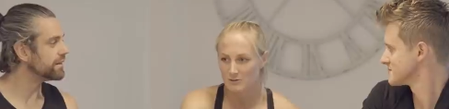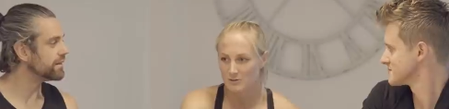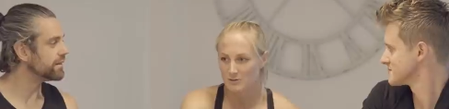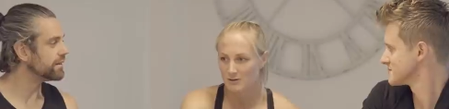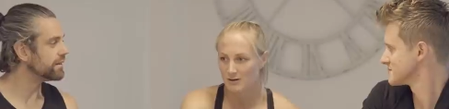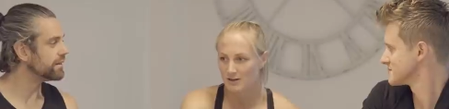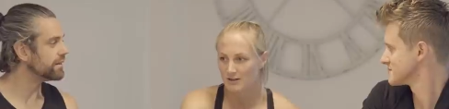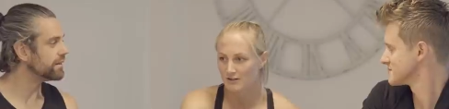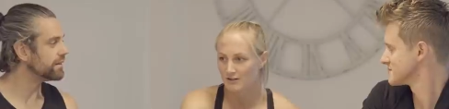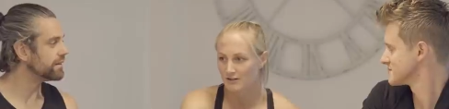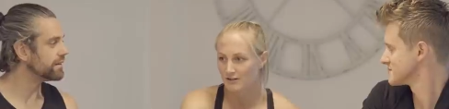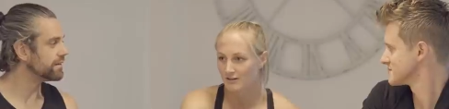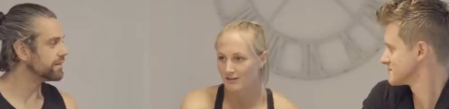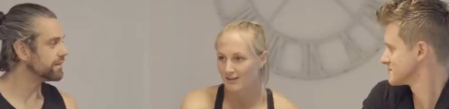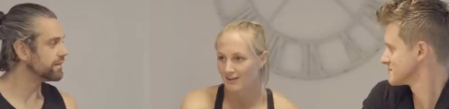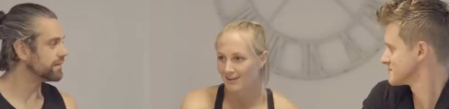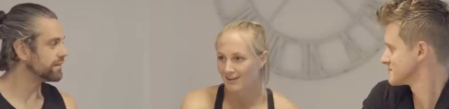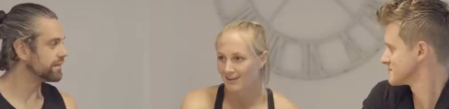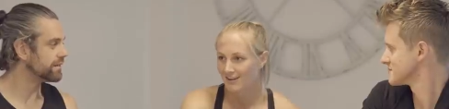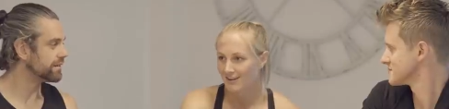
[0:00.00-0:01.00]
Speaker 1: or do I
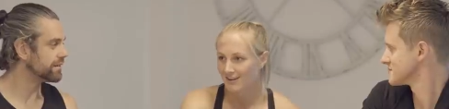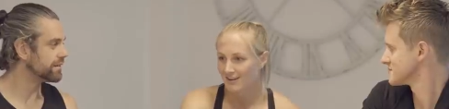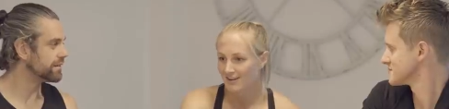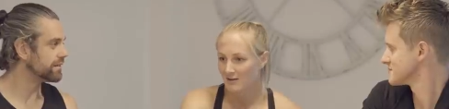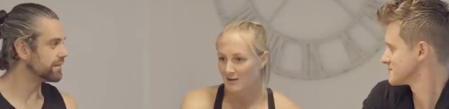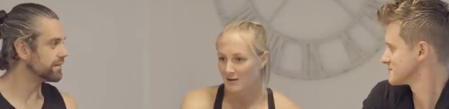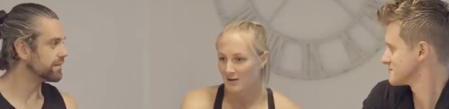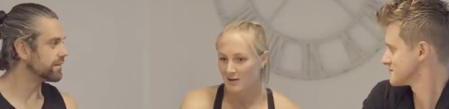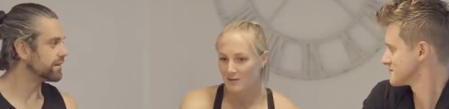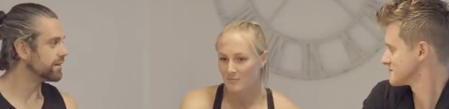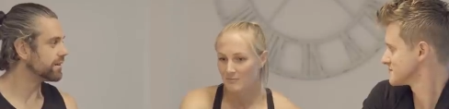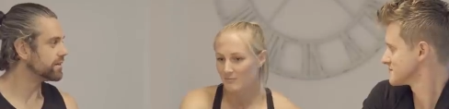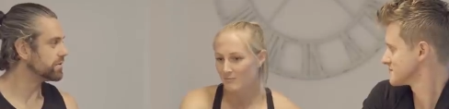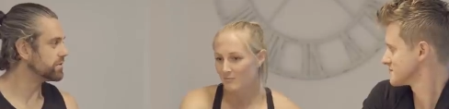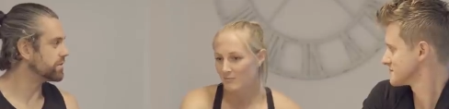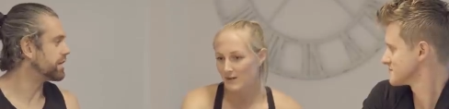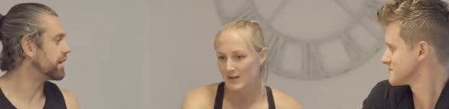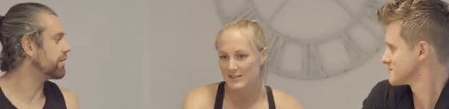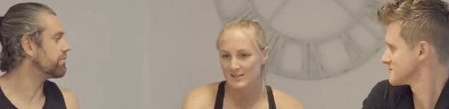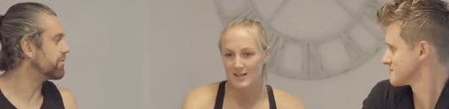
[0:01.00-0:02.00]
do um,
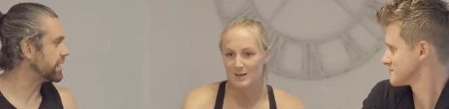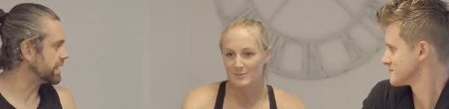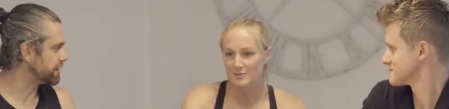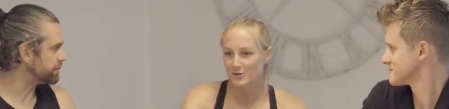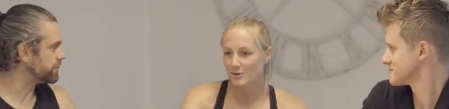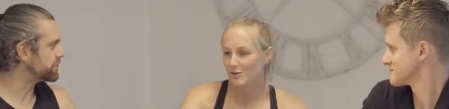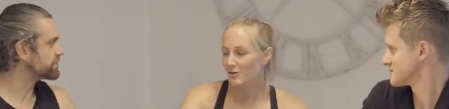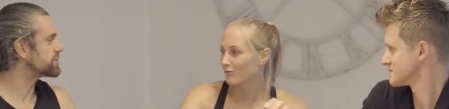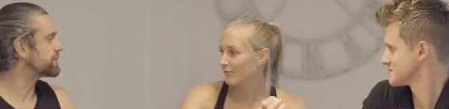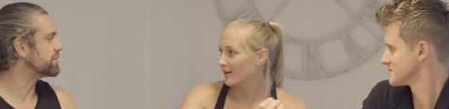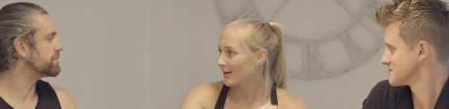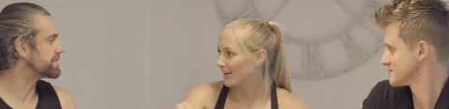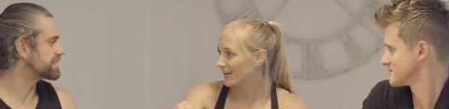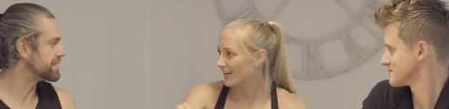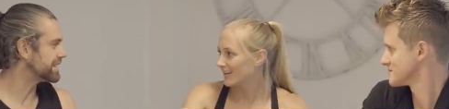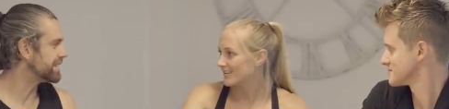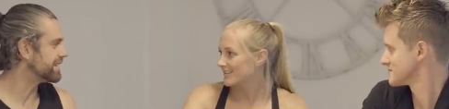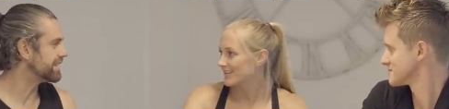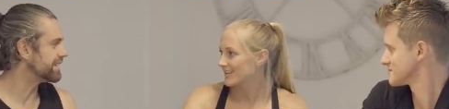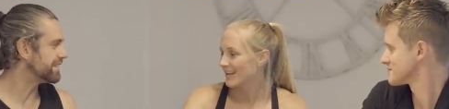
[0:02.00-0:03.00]
oh, press ups on the
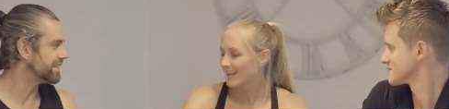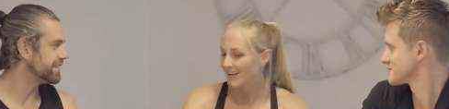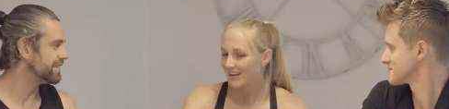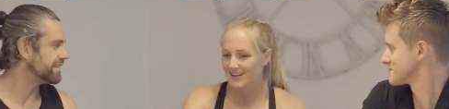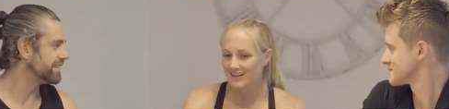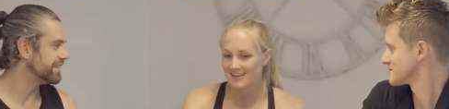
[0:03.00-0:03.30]
rings? Yeah.